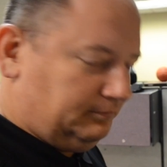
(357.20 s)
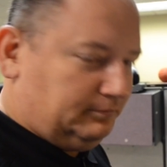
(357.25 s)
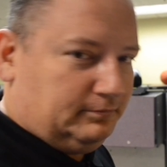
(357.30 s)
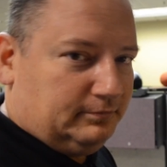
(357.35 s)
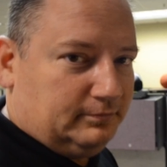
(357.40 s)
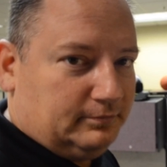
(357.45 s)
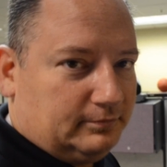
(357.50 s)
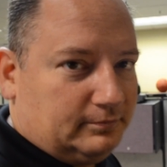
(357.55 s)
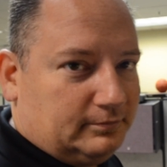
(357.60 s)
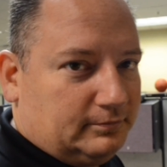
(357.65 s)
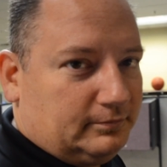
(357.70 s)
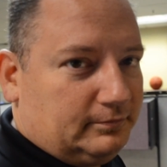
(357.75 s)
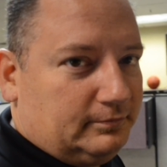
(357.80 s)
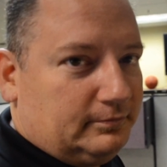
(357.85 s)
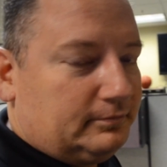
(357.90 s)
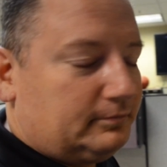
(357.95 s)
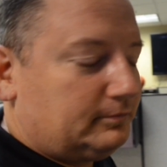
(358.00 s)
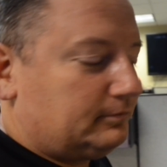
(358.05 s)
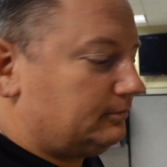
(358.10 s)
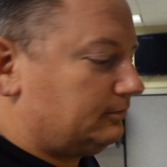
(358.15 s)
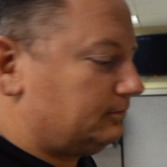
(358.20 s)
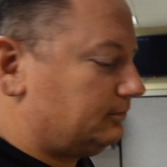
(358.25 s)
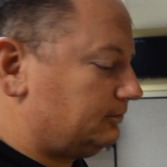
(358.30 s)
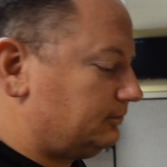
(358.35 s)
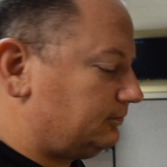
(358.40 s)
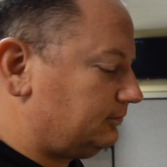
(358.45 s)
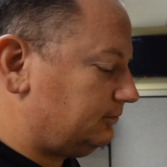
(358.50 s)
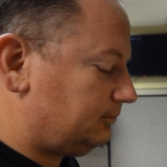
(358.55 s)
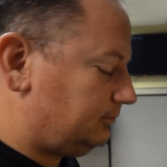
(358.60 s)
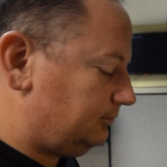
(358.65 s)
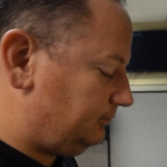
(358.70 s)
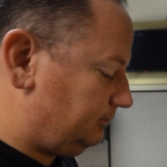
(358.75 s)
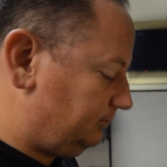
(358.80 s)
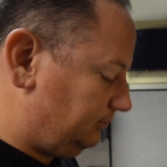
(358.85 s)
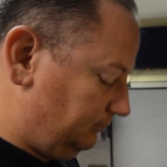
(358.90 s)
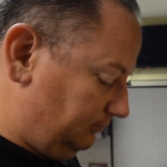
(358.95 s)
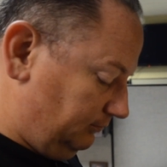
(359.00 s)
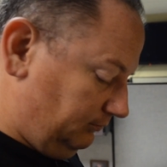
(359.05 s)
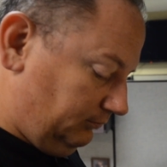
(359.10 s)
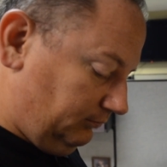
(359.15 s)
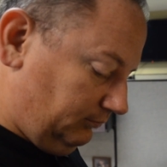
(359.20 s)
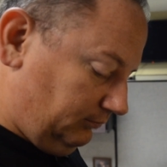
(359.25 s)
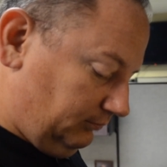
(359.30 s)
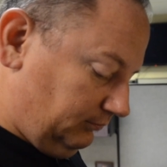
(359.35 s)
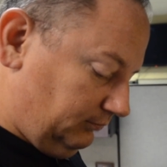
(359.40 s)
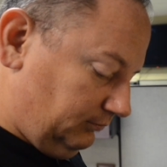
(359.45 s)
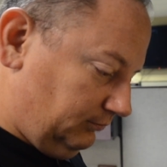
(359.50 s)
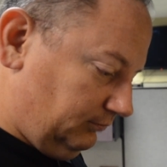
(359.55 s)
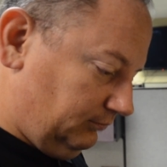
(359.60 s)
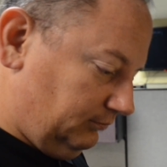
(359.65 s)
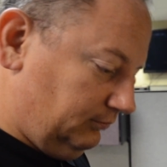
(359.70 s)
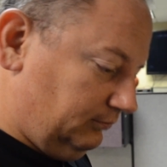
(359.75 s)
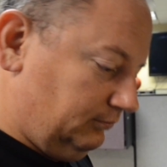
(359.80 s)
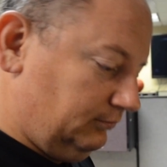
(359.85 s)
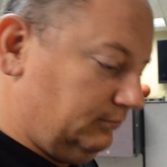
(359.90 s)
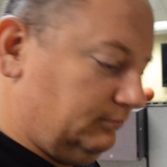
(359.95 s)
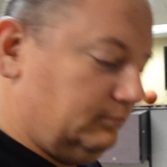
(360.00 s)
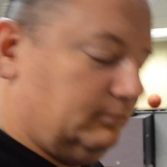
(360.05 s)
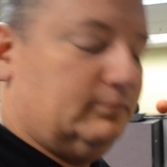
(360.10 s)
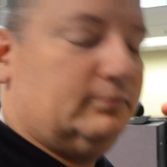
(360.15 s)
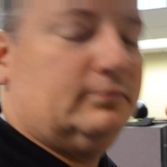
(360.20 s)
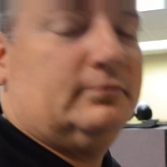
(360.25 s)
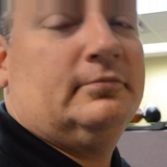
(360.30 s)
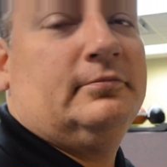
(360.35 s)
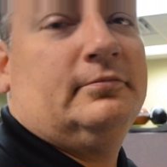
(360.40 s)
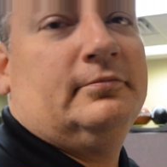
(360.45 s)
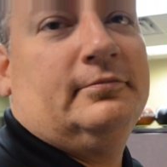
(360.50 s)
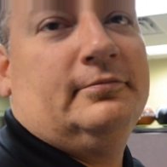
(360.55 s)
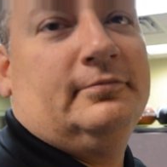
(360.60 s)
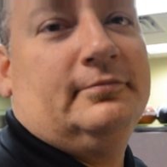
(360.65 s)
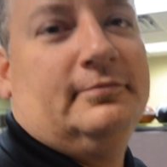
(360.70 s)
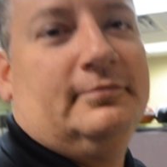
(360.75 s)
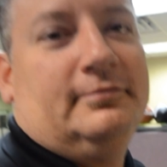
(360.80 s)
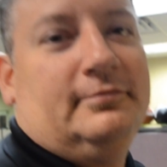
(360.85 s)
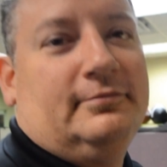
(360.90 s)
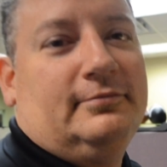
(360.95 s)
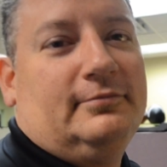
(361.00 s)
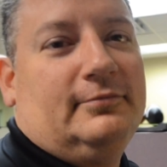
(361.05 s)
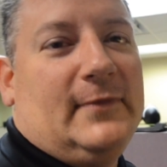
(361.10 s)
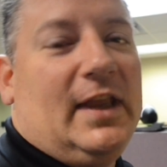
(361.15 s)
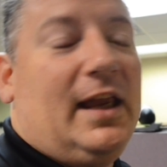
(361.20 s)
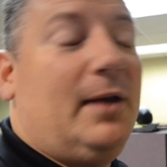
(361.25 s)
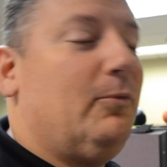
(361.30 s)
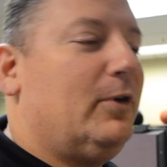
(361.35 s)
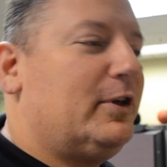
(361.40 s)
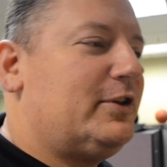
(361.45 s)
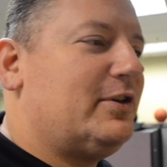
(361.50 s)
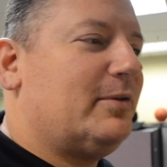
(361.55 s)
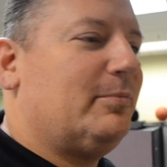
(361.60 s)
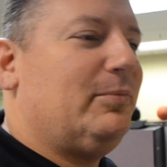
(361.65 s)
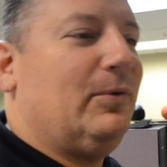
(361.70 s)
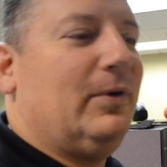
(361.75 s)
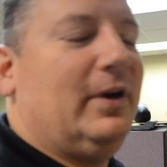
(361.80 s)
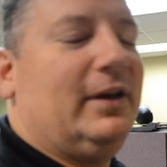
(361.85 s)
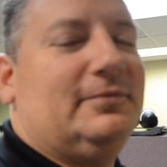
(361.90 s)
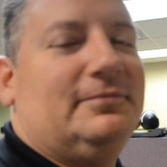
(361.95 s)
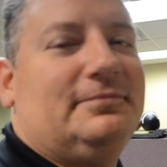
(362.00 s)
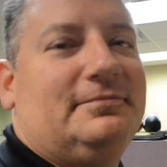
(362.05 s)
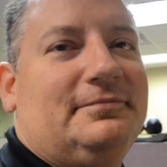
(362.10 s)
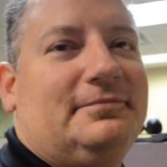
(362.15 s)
It's been two minutes and you're already playing. And what's your point?